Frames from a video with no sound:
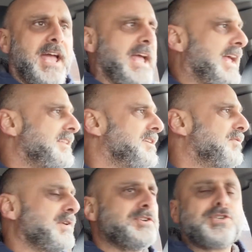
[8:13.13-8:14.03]
and
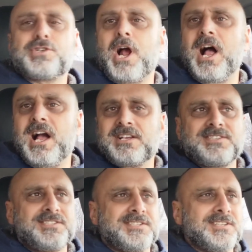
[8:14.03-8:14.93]
different
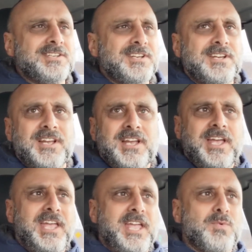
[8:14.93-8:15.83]
shocks,
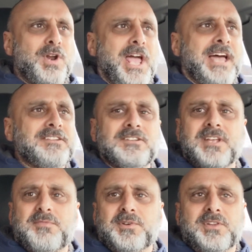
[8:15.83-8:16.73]
it would handle
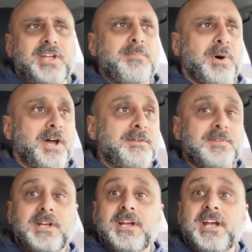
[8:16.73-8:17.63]
differently, but
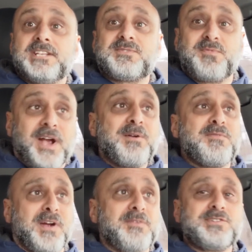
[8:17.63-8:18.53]
it's
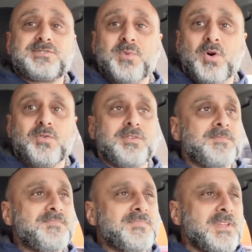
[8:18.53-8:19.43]
very, very smooth.
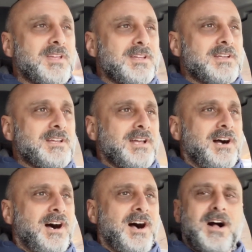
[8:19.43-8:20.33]

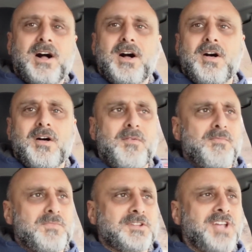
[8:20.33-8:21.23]
Uh,
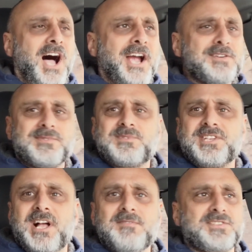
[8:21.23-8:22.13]
the tires
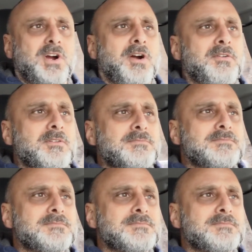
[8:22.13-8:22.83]
themselves are